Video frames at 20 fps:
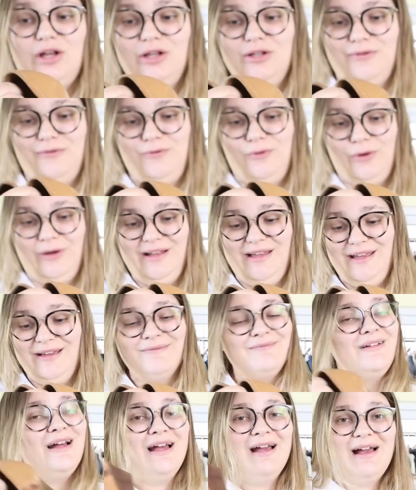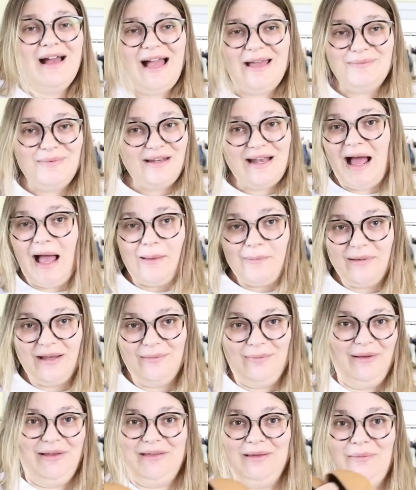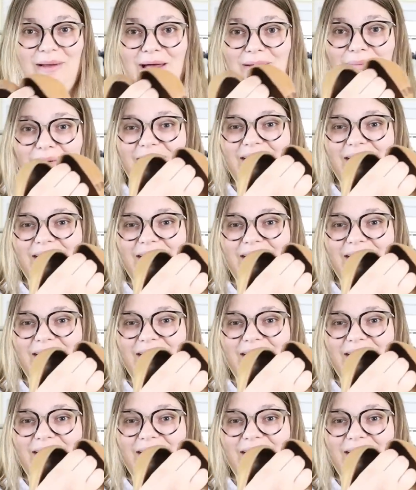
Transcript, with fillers: $1.40, I mean, I'm gonna pick them up.